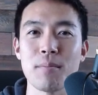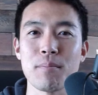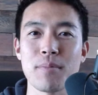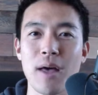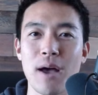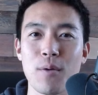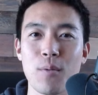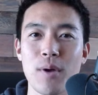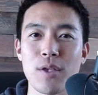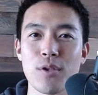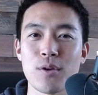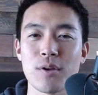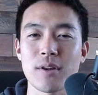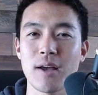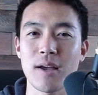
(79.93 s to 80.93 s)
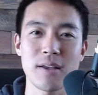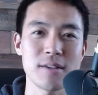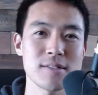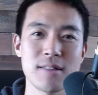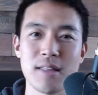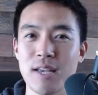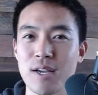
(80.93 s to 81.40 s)
that way you could, I
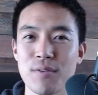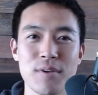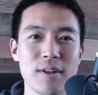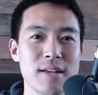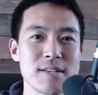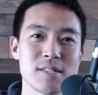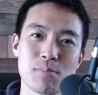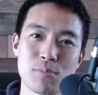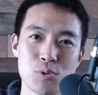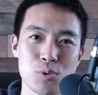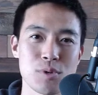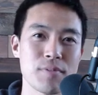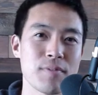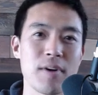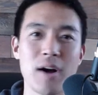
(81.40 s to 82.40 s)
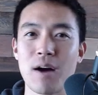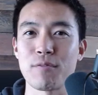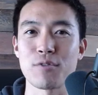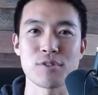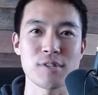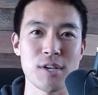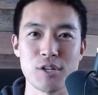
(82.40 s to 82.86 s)
guess, think of it as some sort of
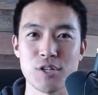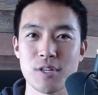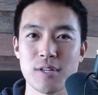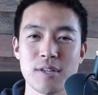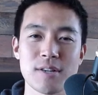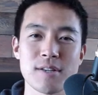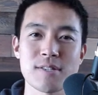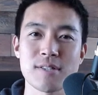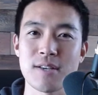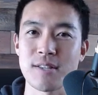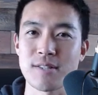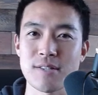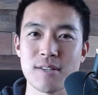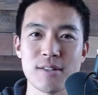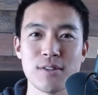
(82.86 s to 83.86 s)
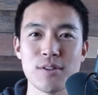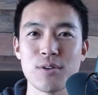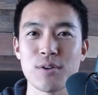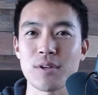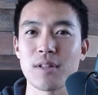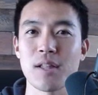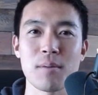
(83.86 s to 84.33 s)
conversation in a sense, and you
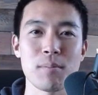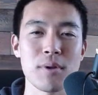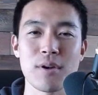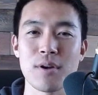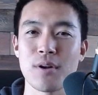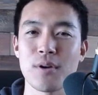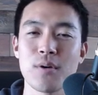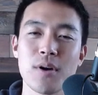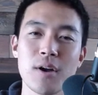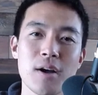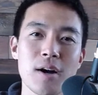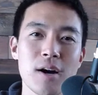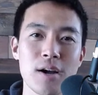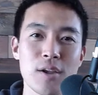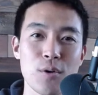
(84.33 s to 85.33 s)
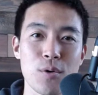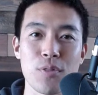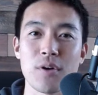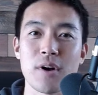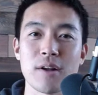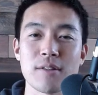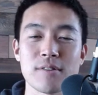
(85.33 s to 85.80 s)
could let me know your
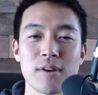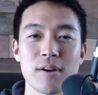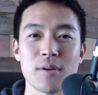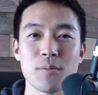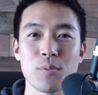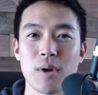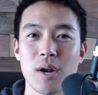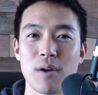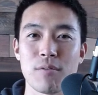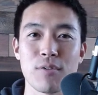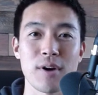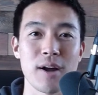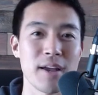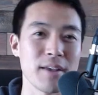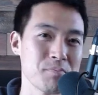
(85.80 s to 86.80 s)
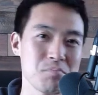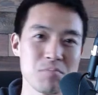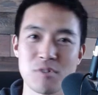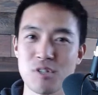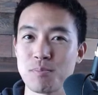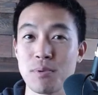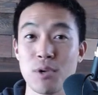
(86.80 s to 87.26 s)
thoughts on whatever I
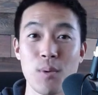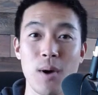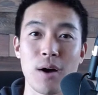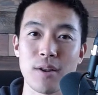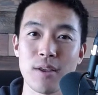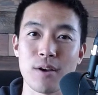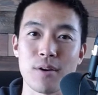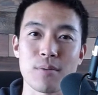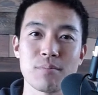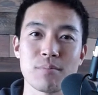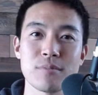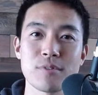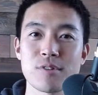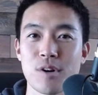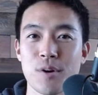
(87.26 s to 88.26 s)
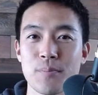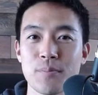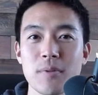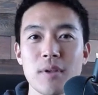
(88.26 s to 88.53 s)
spew out here. So